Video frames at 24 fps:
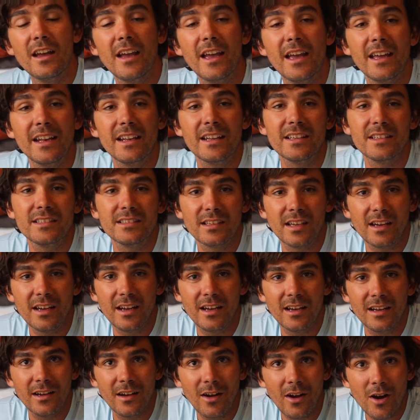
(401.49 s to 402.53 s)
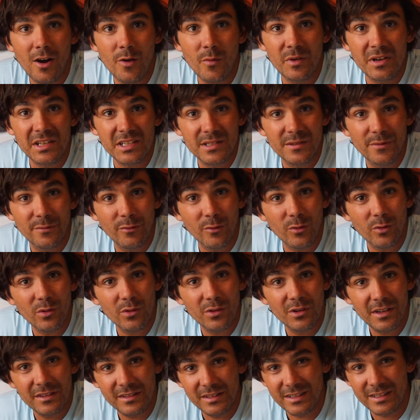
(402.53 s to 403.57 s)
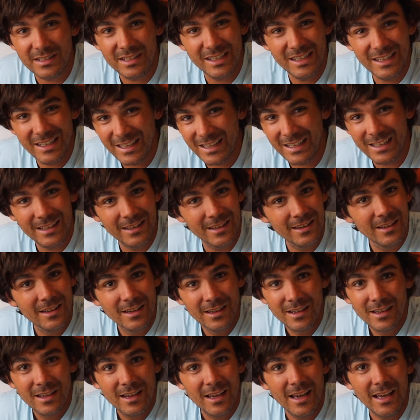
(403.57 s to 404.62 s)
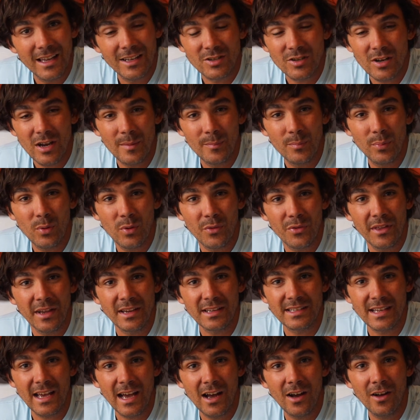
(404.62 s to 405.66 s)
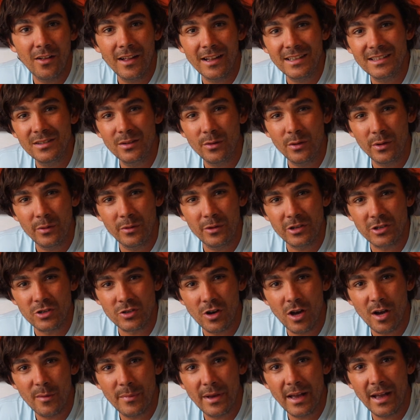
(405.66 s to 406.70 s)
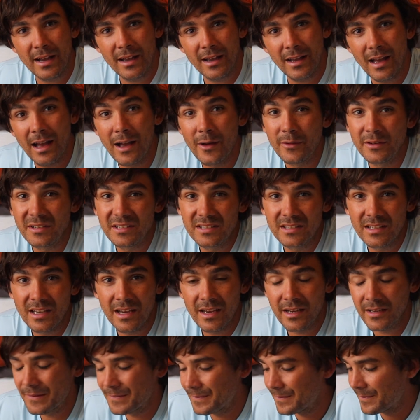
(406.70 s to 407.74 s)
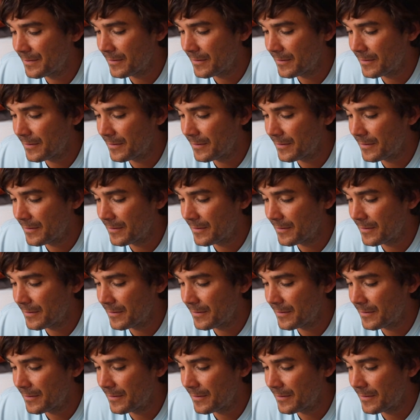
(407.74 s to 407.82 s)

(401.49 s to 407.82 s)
It is hard when it's full. You have to dig in and try and pull things out. That's the only really drawback, I would say.